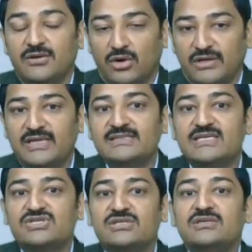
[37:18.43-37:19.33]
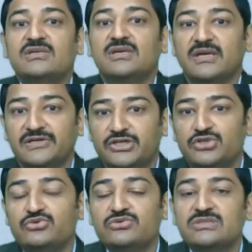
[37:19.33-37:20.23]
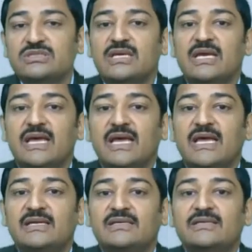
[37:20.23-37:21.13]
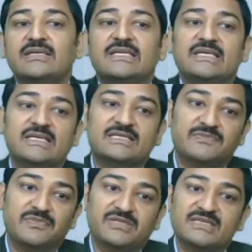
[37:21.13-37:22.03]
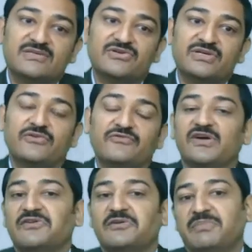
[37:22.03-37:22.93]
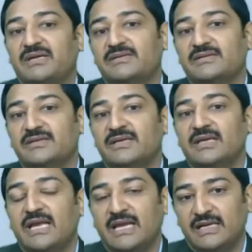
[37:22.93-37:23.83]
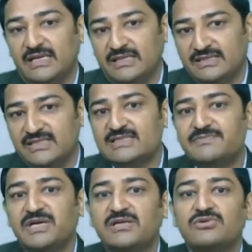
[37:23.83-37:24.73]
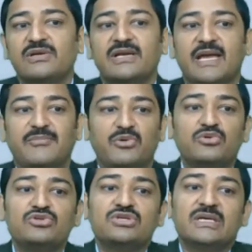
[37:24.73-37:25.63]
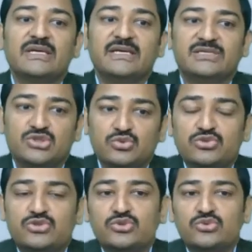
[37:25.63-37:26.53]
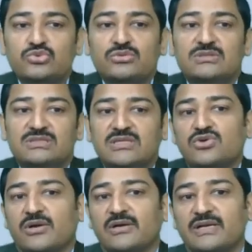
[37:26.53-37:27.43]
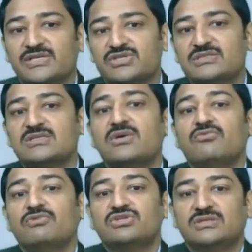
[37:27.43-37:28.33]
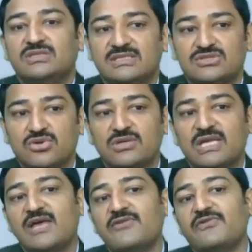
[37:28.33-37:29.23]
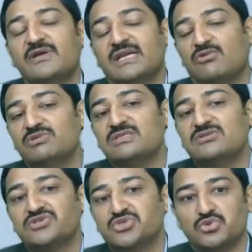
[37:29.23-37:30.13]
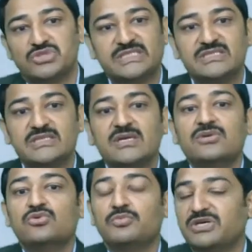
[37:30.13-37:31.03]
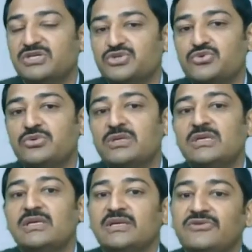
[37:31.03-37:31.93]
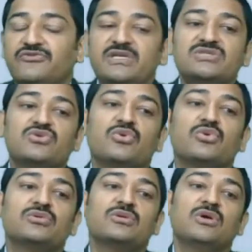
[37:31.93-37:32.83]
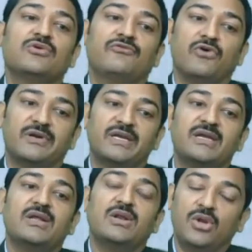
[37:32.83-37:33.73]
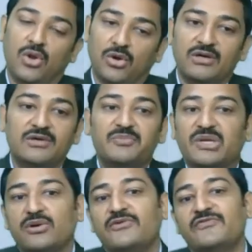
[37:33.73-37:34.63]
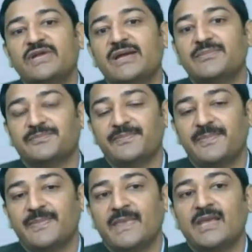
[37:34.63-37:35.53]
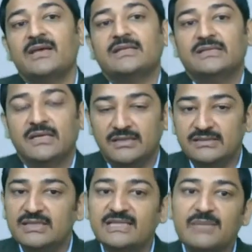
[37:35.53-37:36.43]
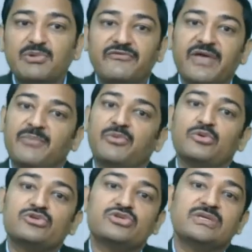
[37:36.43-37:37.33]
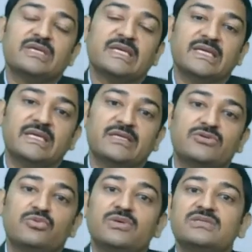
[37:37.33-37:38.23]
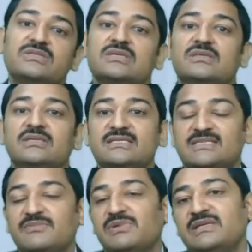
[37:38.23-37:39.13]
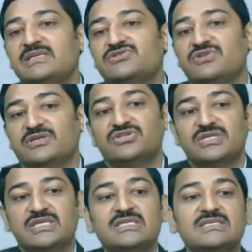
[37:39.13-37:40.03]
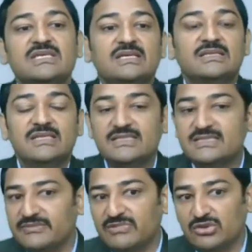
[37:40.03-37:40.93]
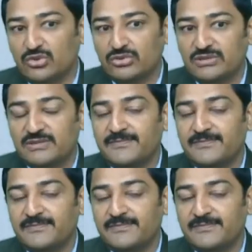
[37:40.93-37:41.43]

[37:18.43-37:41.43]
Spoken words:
organization continues at its present rate of development. And in this particular approach, it suits to such organizations which does not have requisite resources to pursue increased growth for a longer period of time. The other type of approach towards the stability strategy is the stable growth.